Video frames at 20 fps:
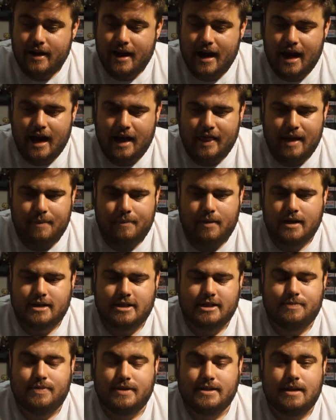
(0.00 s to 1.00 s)
That might
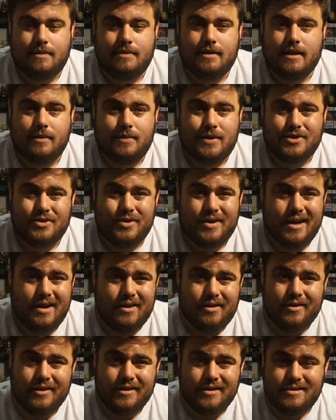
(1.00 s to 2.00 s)
just be something that we do
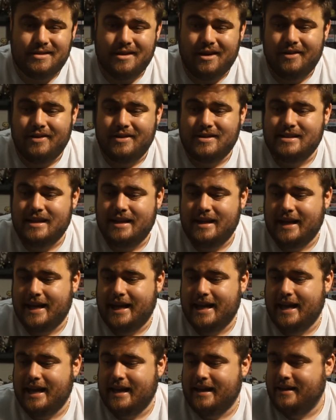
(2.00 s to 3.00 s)
here on the Sunday
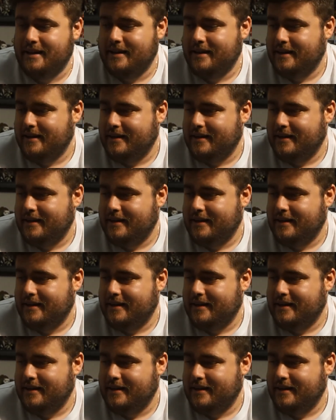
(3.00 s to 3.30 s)
Kick.